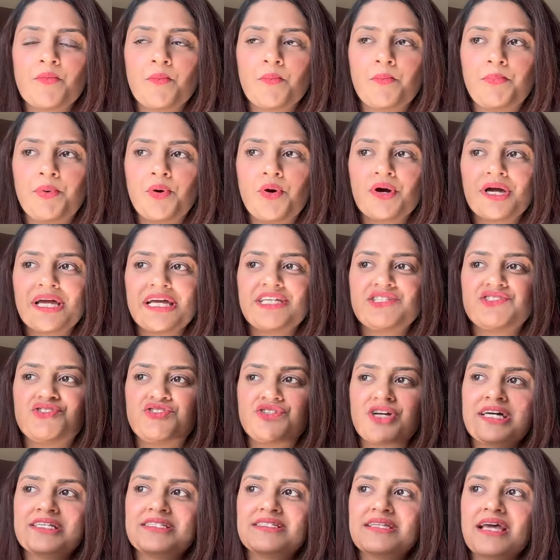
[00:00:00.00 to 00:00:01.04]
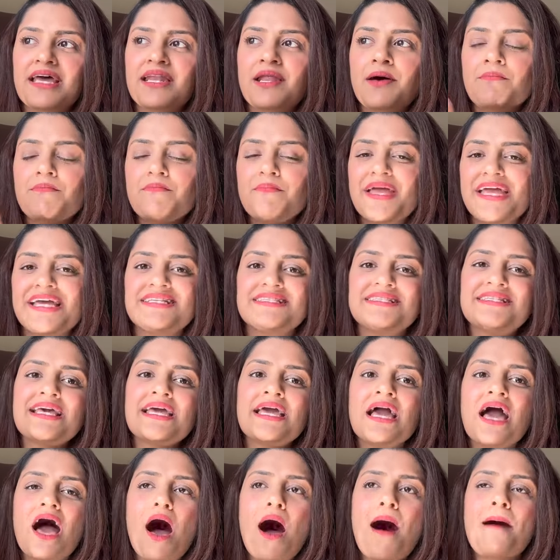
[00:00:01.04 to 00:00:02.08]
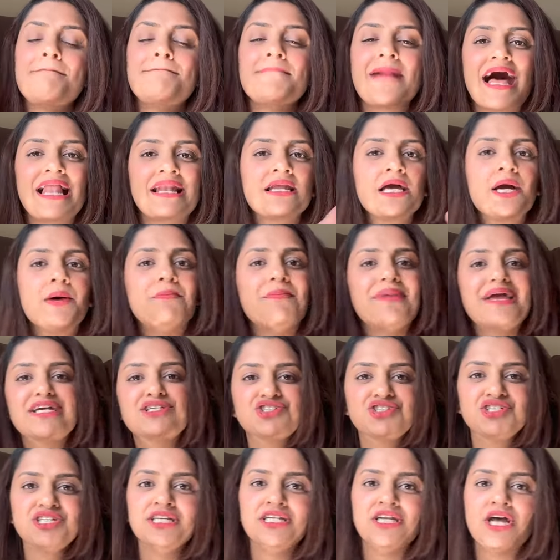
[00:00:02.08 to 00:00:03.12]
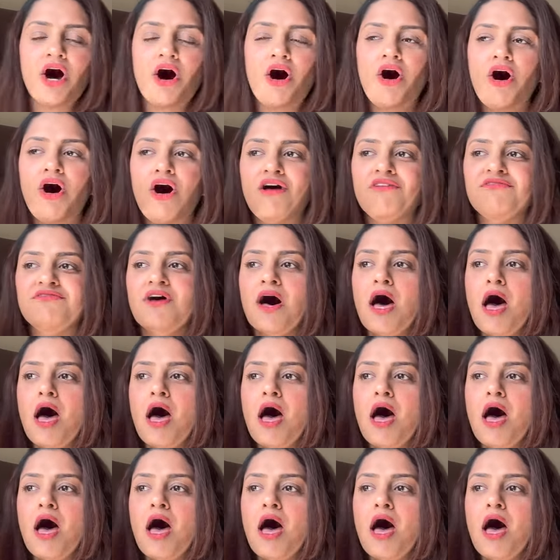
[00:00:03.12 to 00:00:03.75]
book is just an amazing amalgamation of